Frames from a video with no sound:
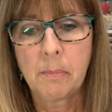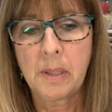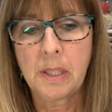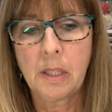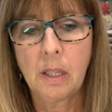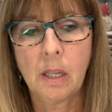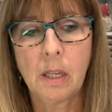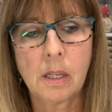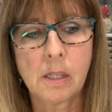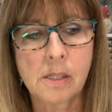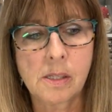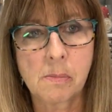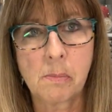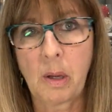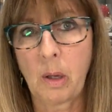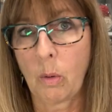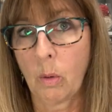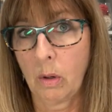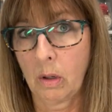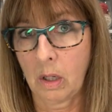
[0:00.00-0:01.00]
because
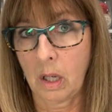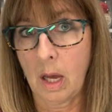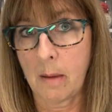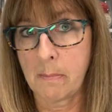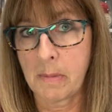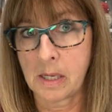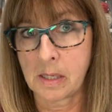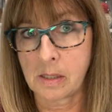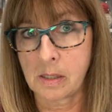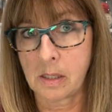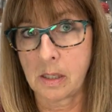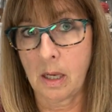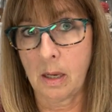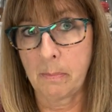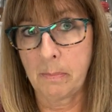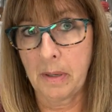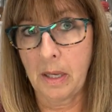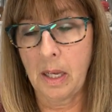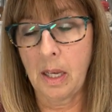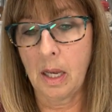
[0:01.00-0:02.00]
my order got messed
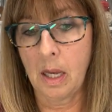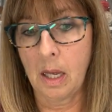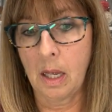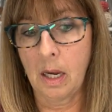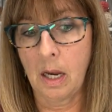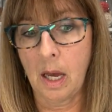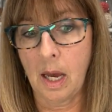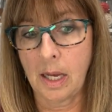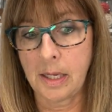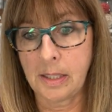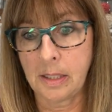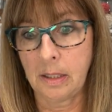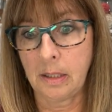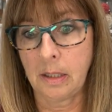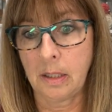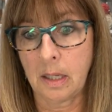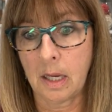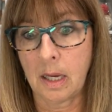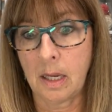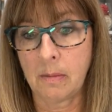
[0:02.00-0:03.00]
up and I
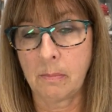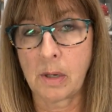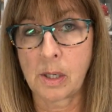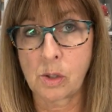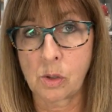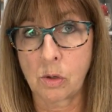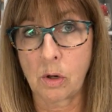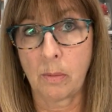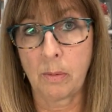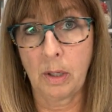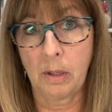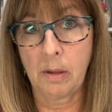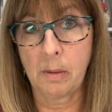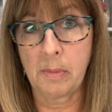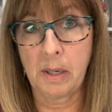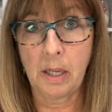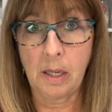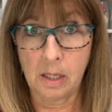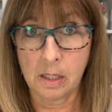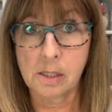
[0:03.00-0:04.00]
didn't get my strawberry
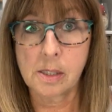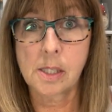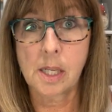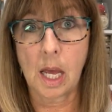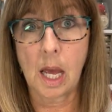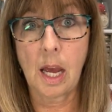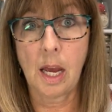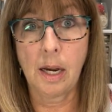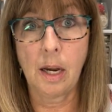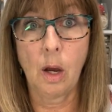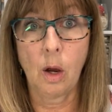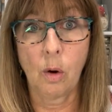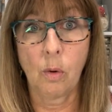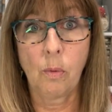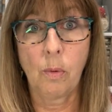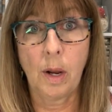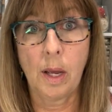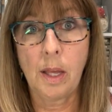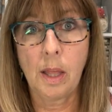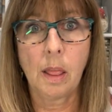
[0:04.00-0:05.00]
lemonades. I know,
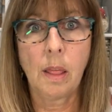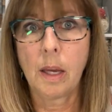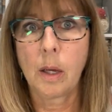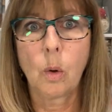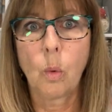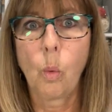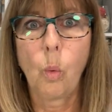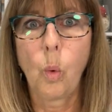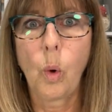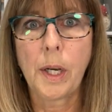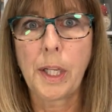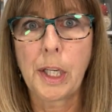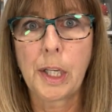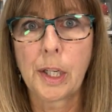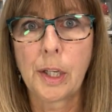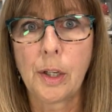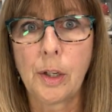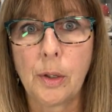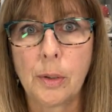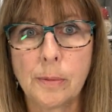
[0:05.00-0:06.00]
right? Like, what are
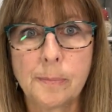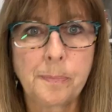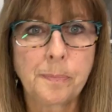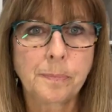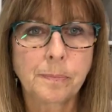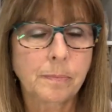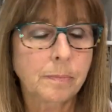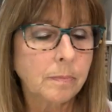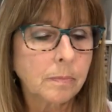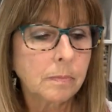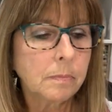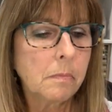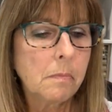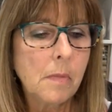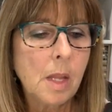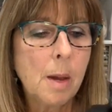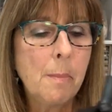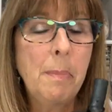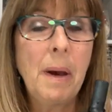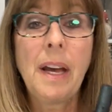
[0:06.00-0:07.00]
you going to do?
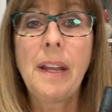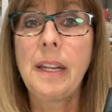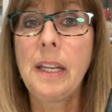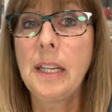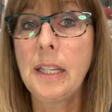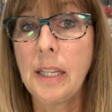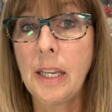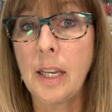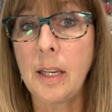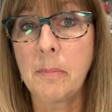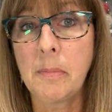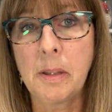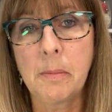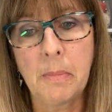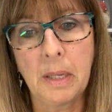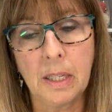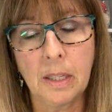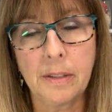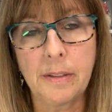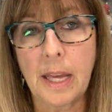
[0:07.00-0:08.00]
But it came in the
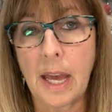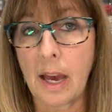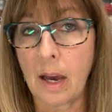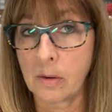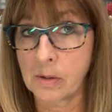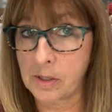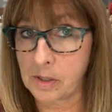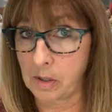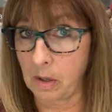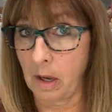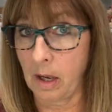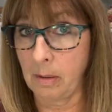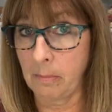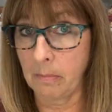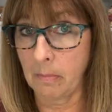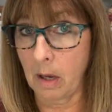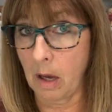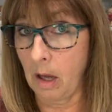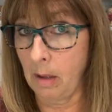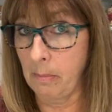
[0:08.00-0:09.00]
mail now, so
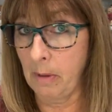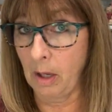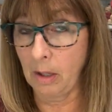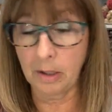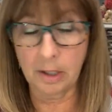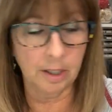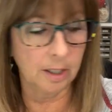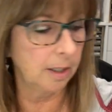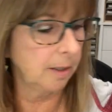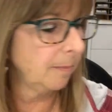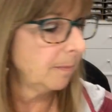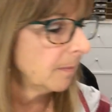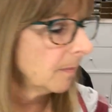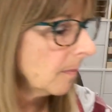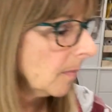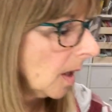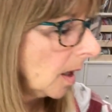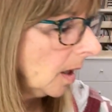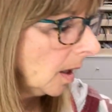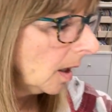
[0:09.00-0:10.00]
I'm all good.
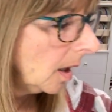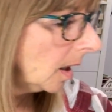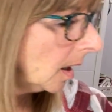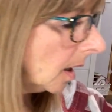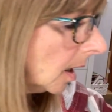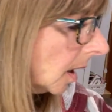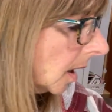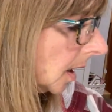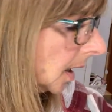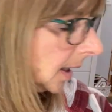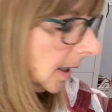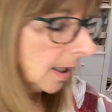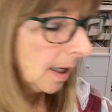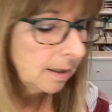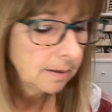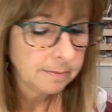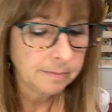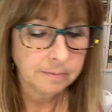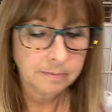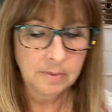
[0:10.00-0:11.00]

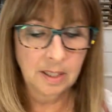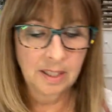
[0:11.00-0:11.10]
Yeah.